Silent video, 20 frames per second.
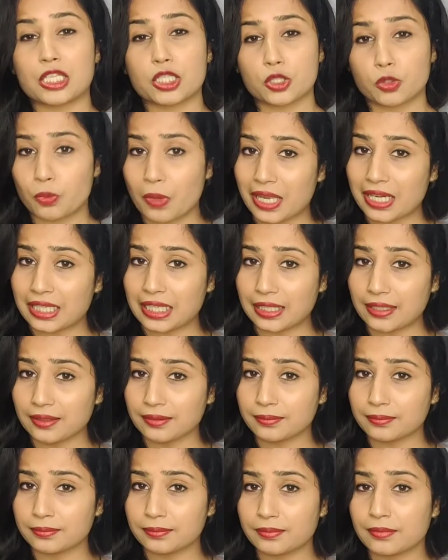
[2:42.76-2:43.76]
swelling,
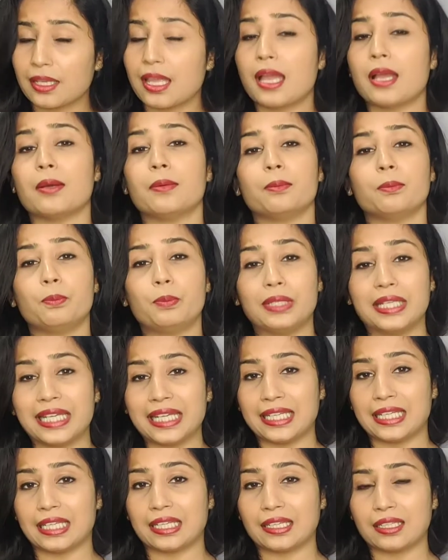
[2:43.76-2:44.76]

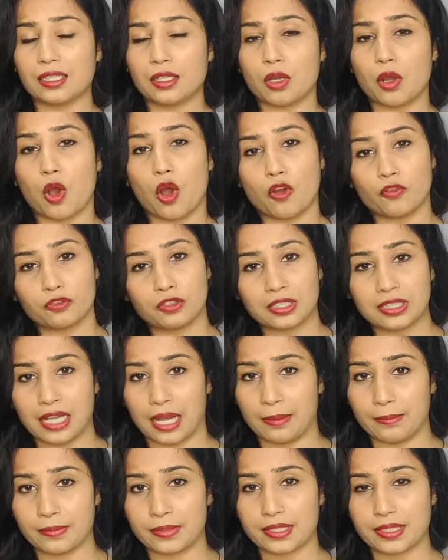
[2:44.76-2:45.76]
bleeding of the
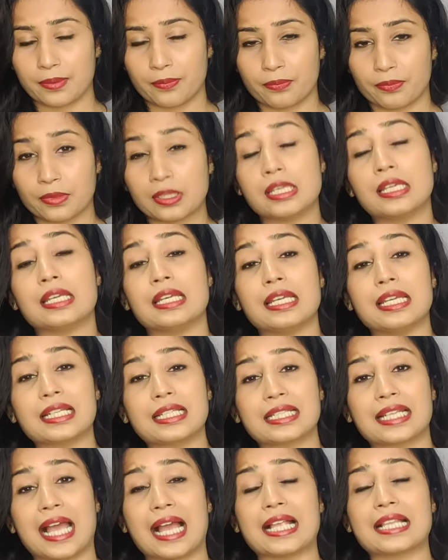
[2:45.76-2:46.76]
gums.
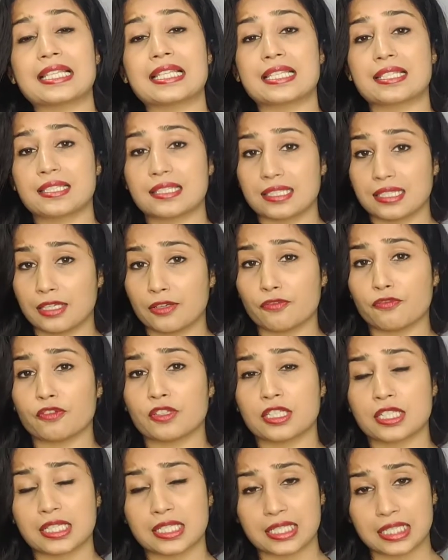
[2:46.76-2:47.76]
It can, if
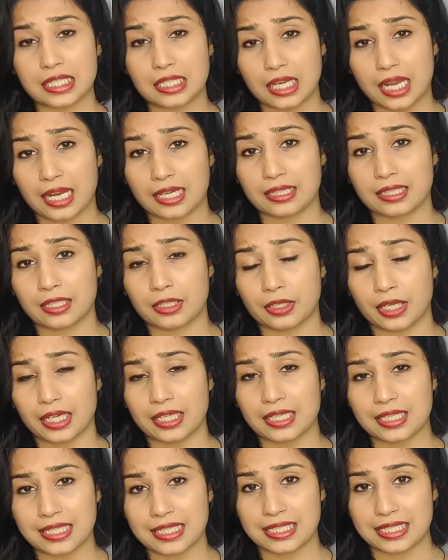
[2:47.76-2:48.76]
it is in, at the
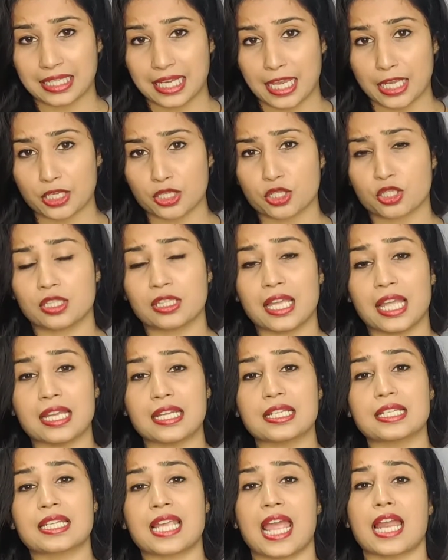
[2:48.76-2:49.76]
greater stage,
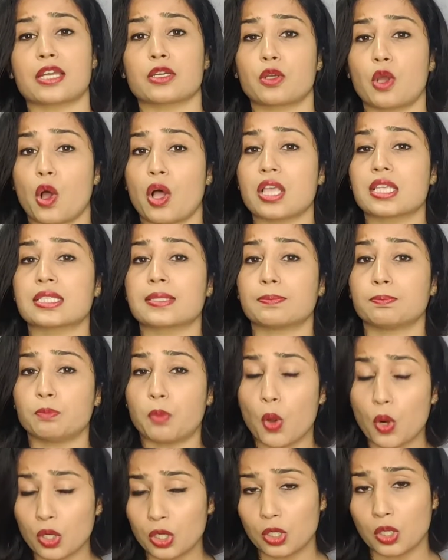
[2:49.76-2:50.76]
then it can cause
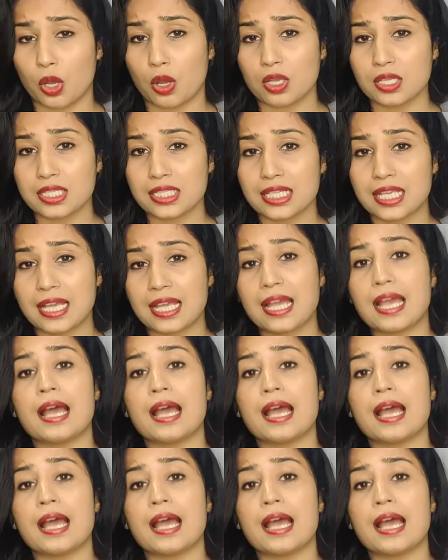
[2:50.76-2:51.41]
bone loss,